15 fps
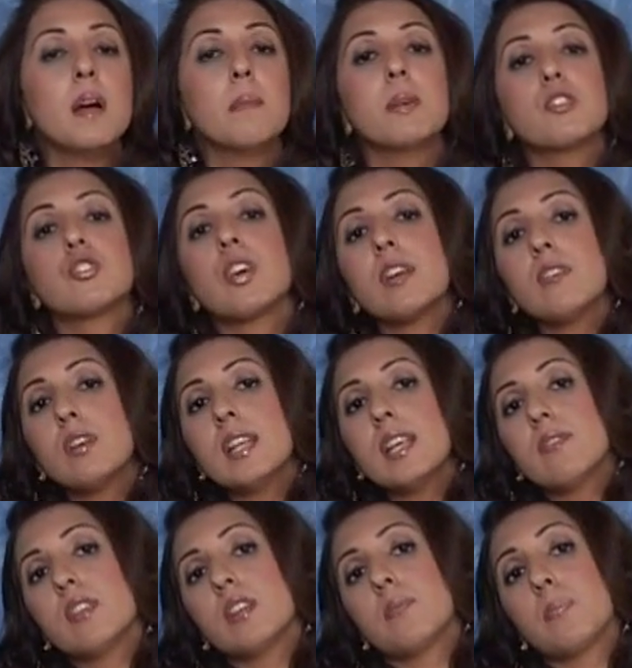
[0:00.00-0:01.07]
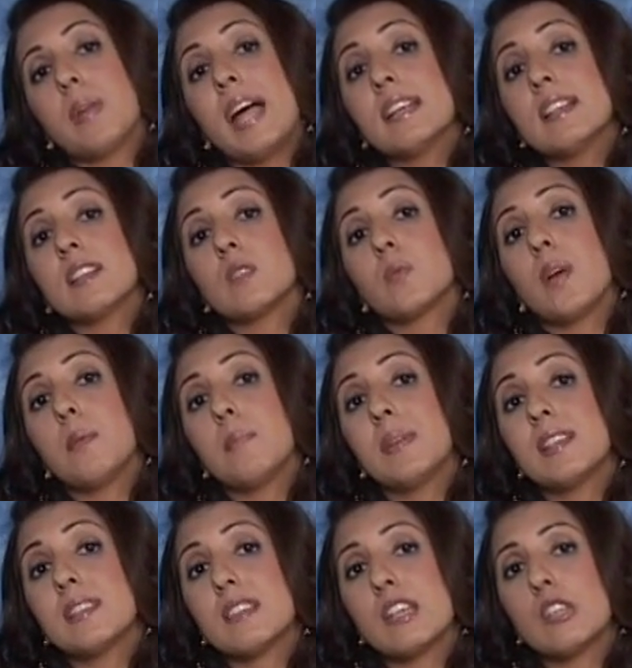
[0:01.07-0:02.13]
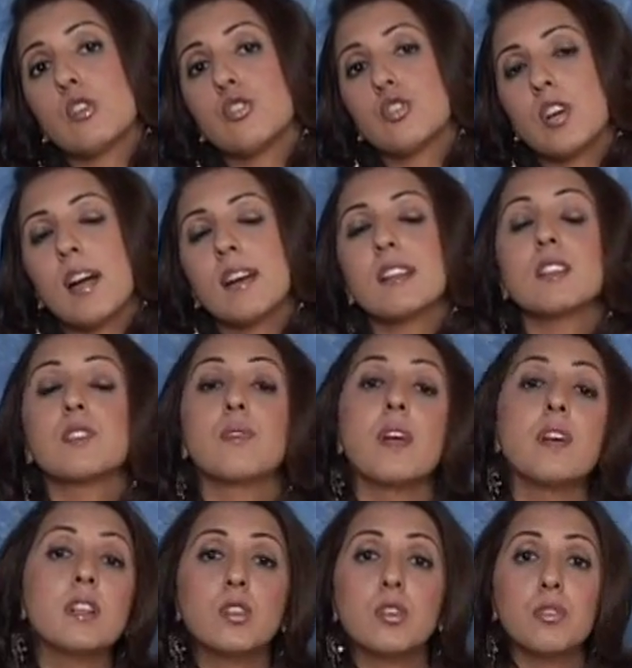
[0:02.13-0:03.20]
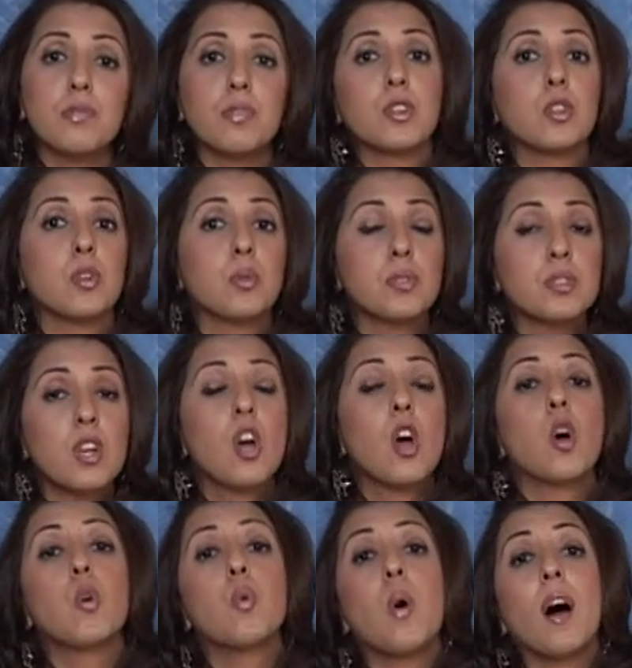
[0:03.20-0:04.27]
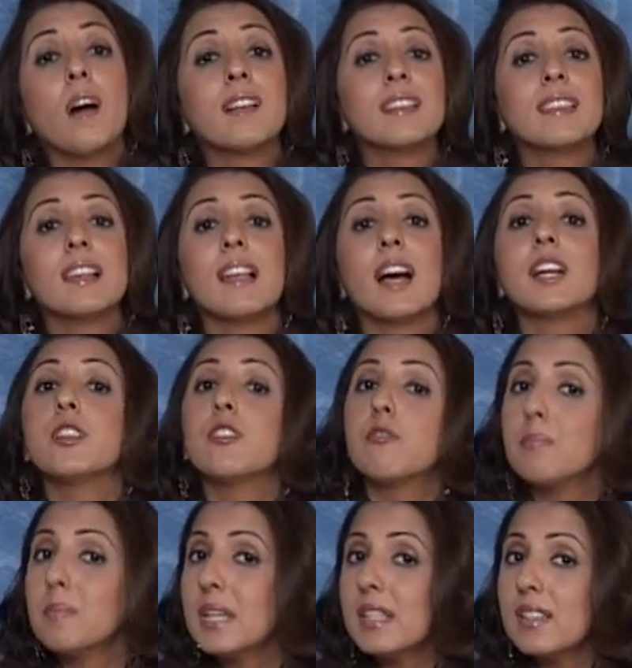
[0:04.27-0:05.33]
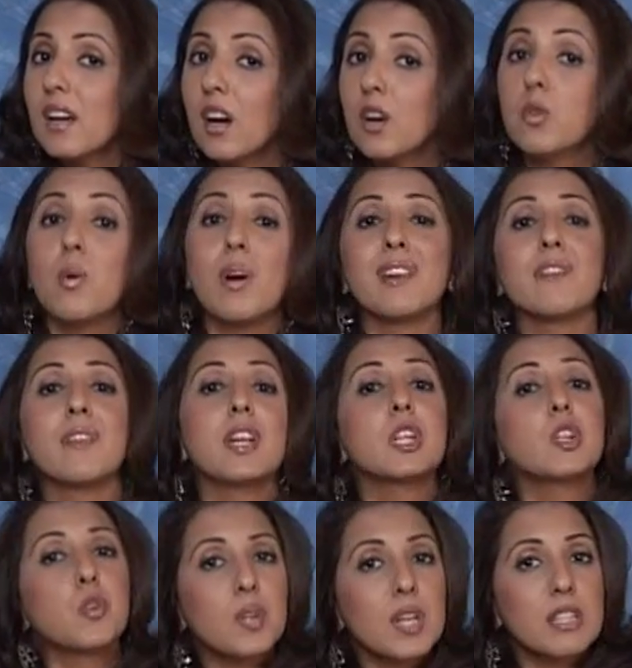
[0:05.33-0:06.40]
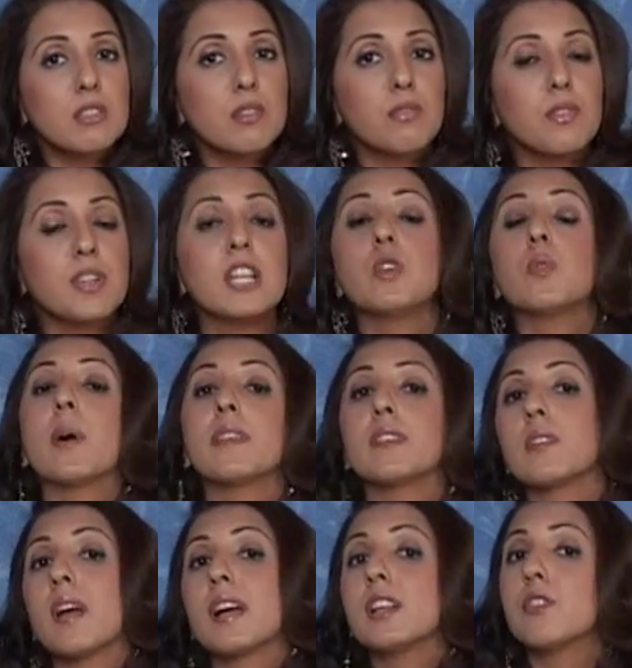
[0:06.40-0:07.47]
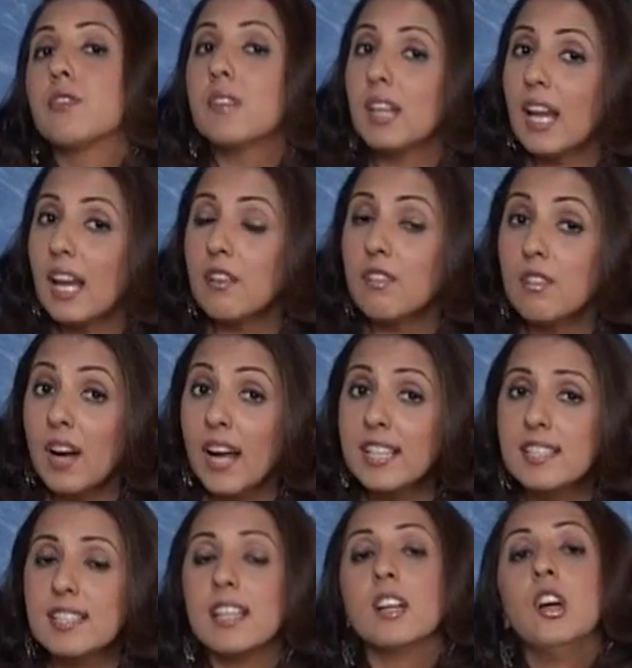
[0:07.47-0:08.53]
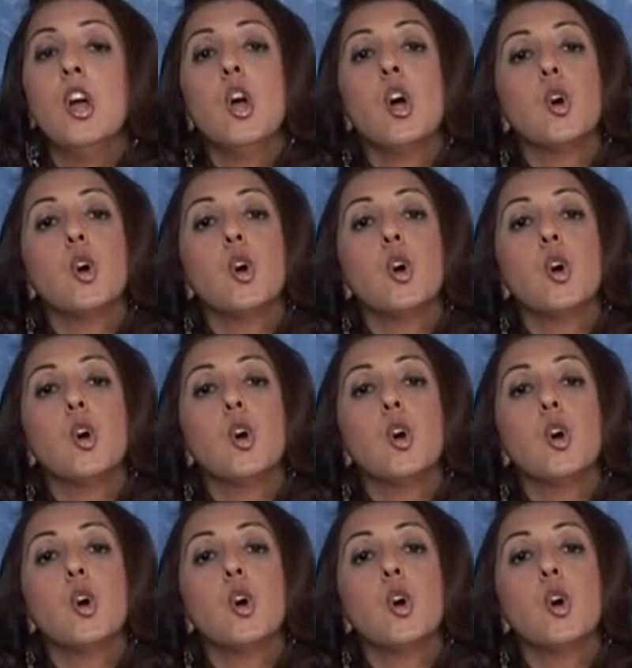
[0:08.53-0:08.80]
But generally, if the planet is well placed in your chart, it's very good for those who are in the line of media, who are in a very creative field, who are in the line of writing,